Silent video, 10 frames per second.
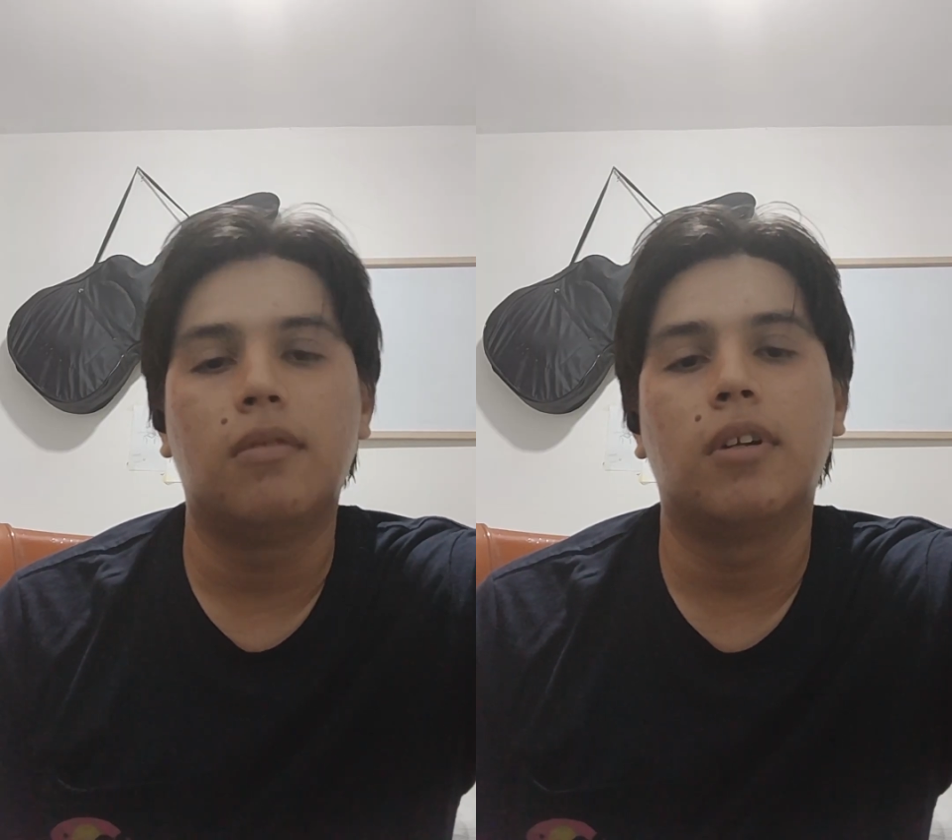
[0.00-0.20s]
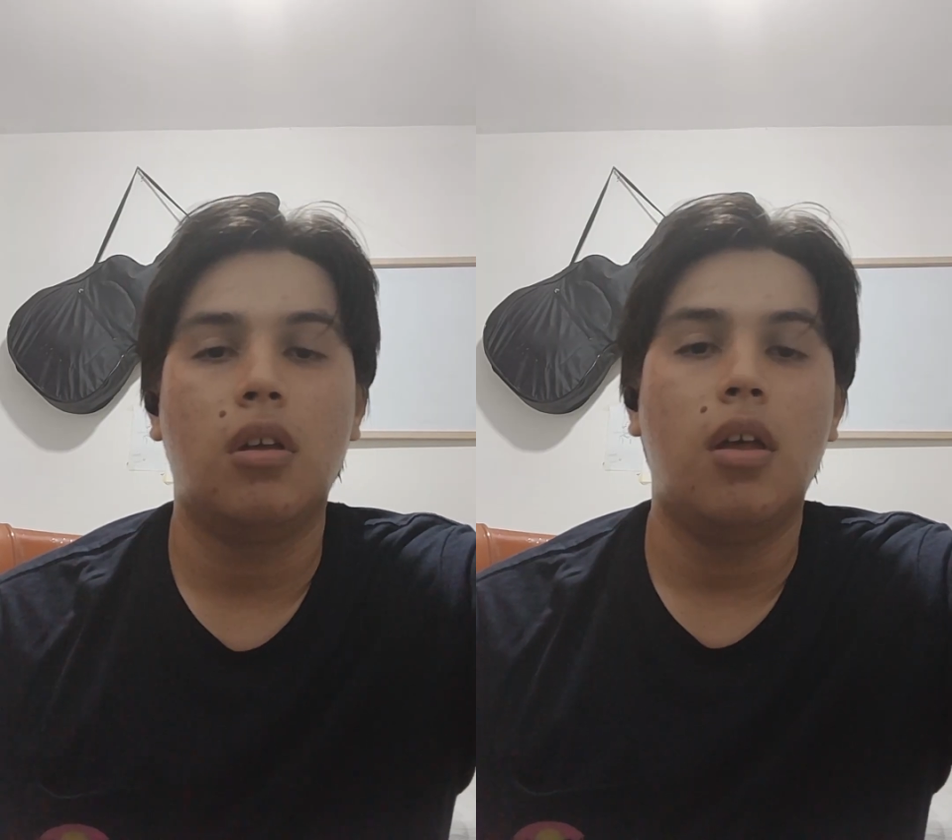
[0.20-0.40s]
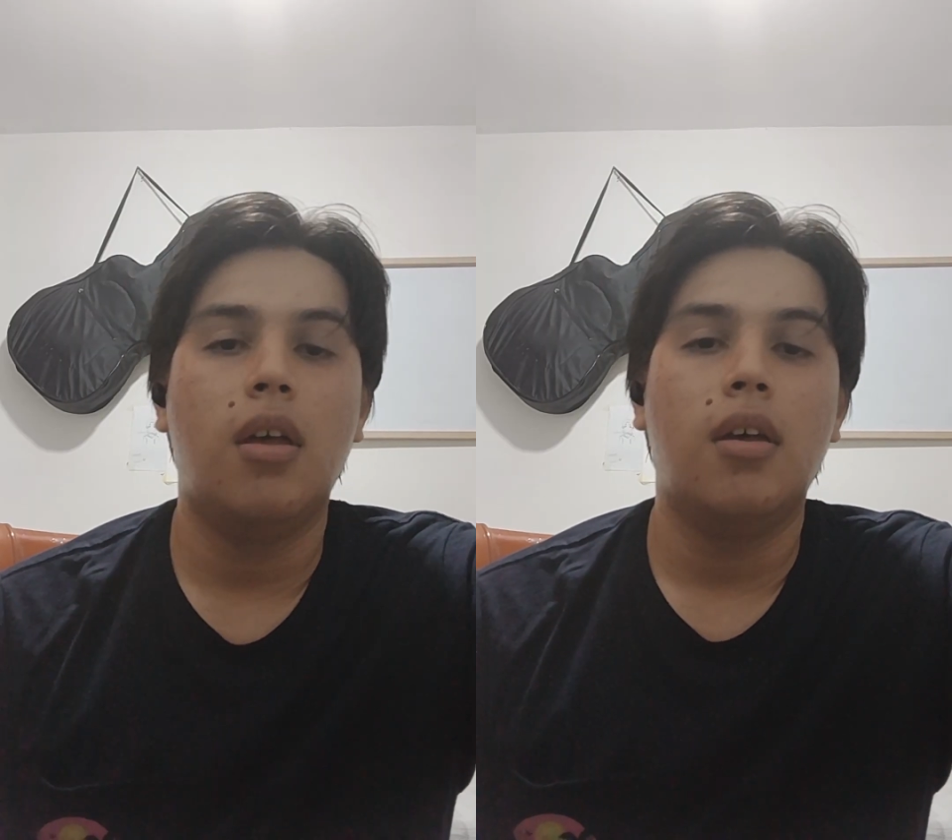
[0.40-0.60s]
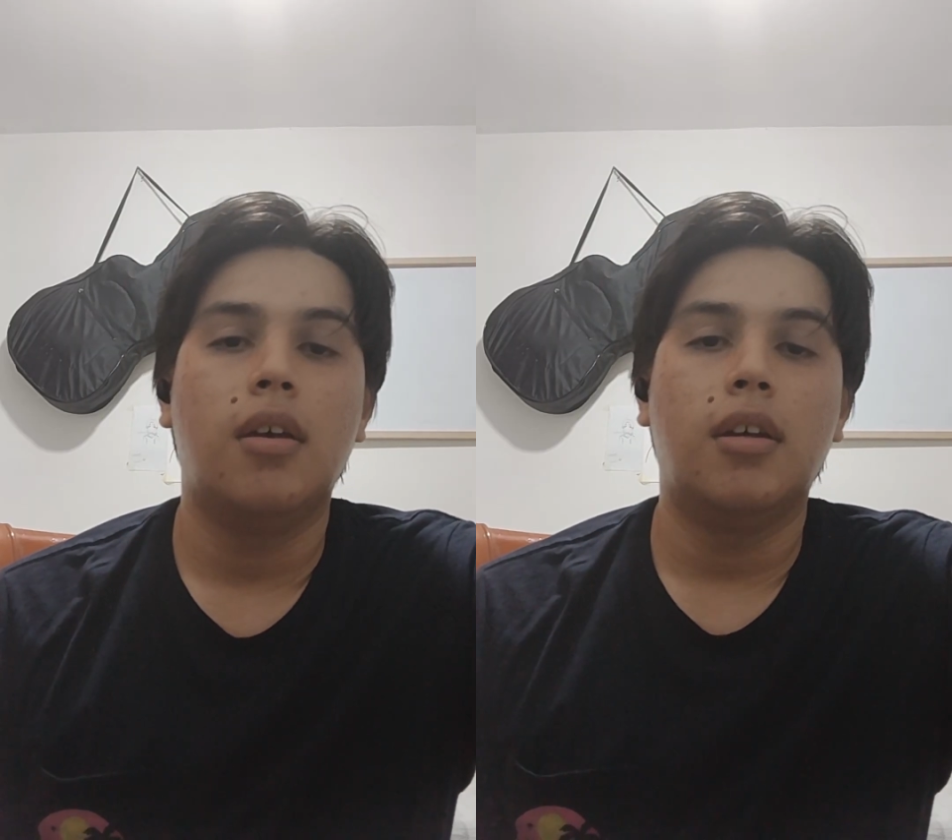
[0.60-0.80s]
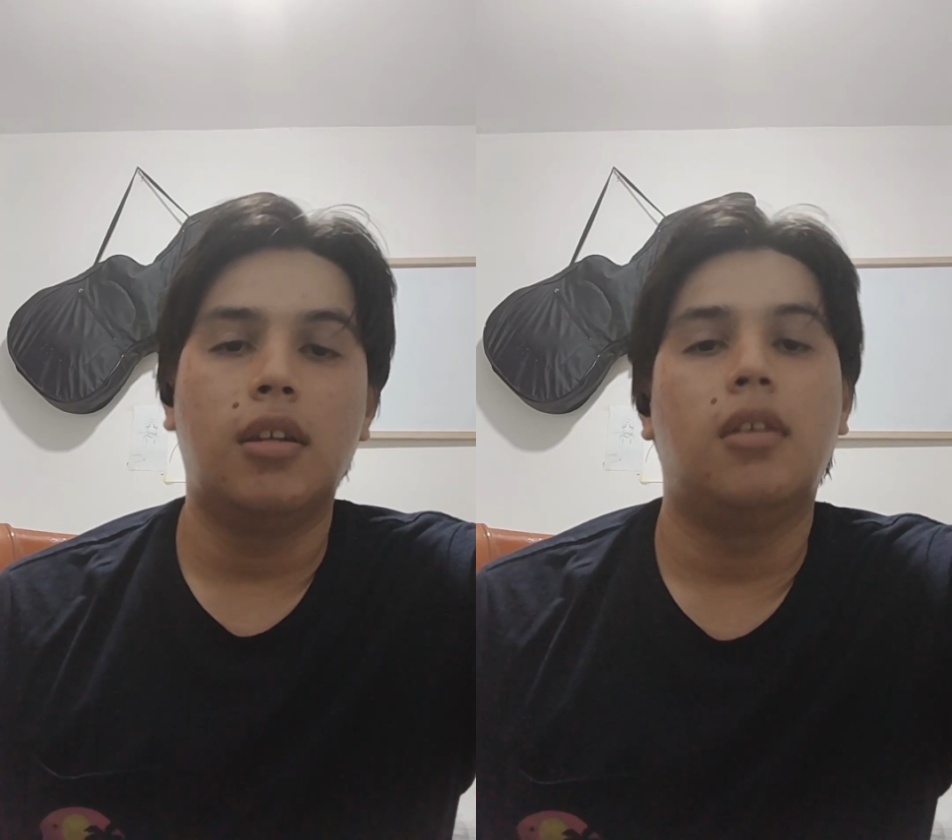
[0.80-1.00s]
In
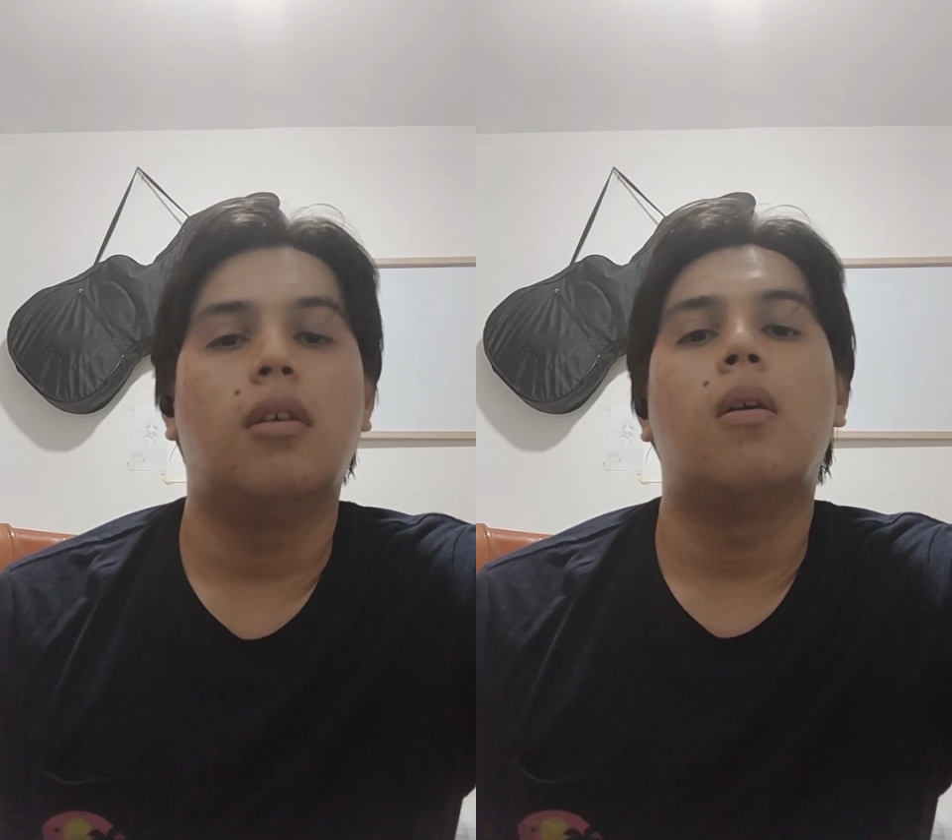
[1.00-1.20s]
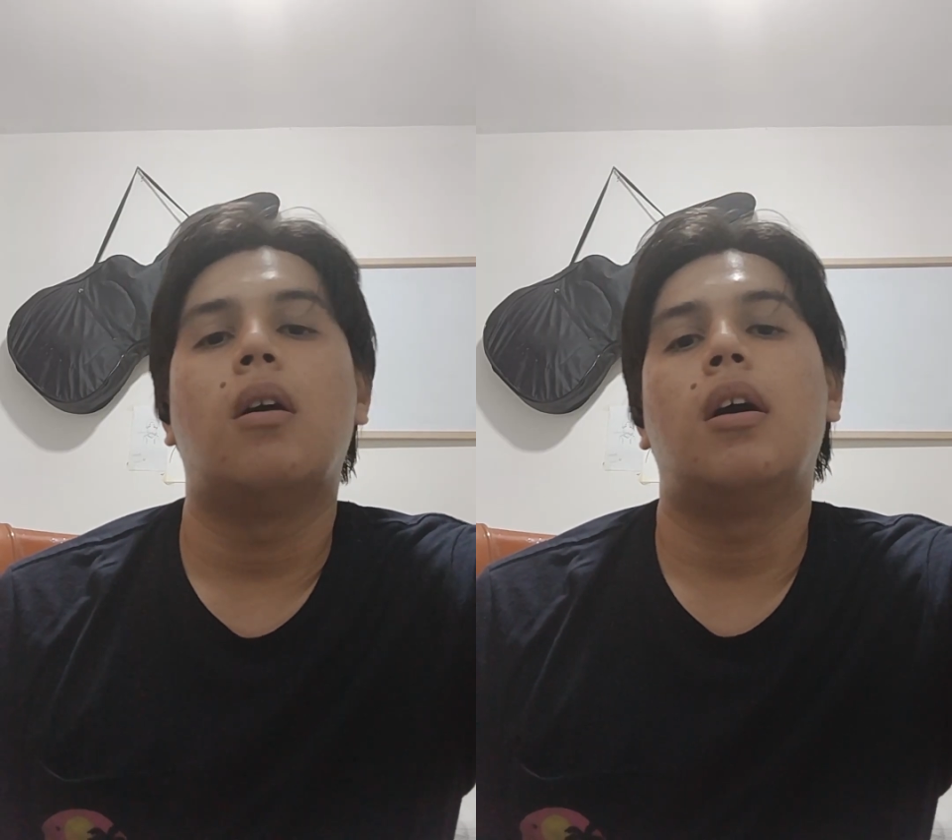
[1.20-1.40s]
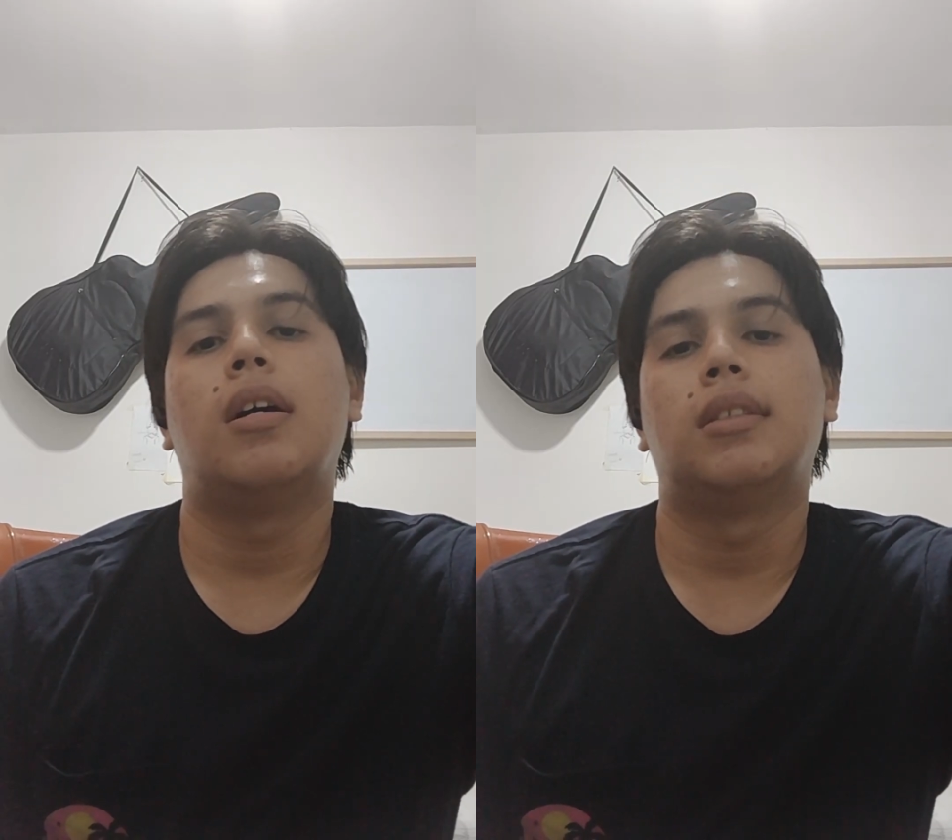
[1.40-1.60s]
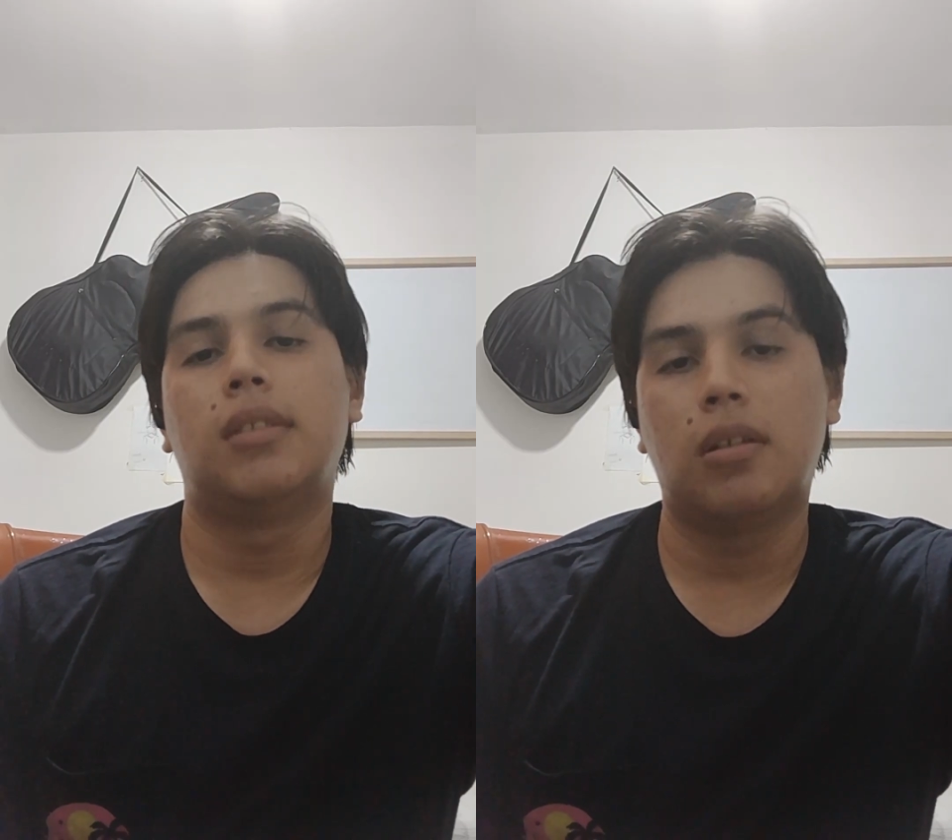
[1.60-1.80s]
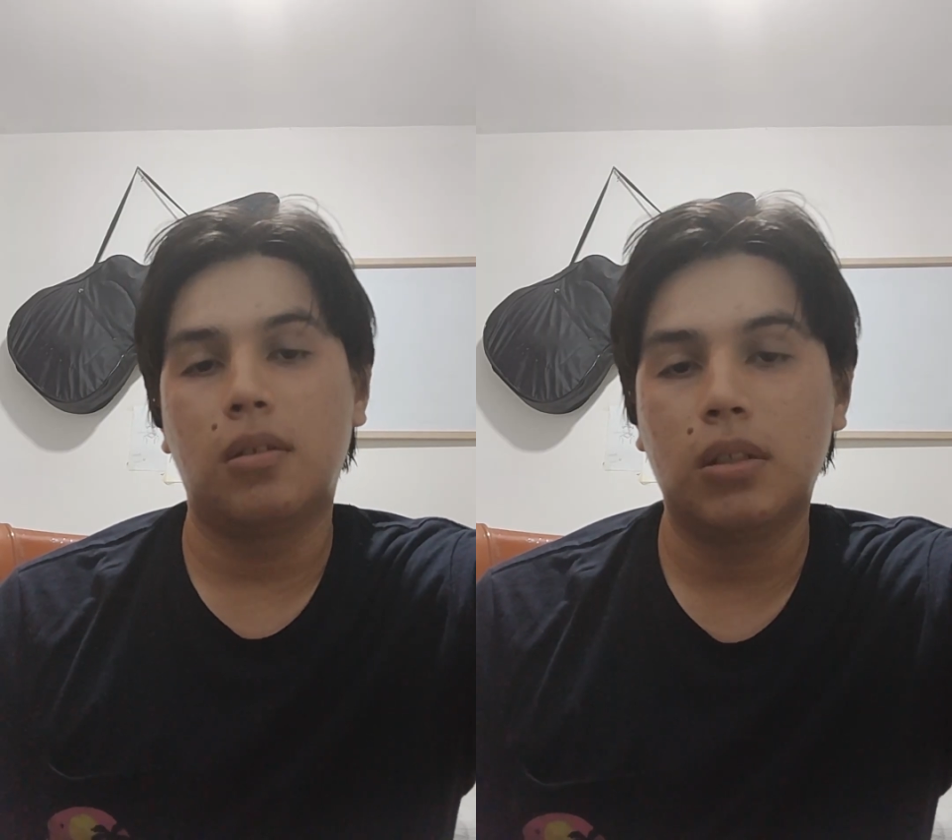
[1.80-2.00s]
a second
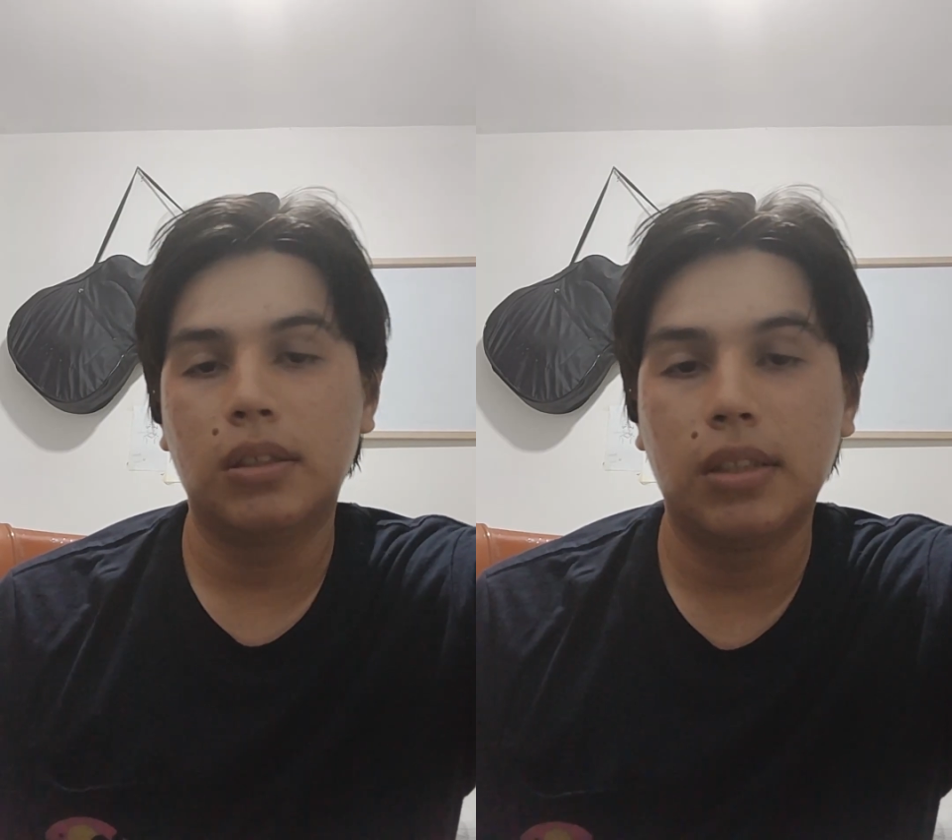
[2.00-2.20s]
sentence,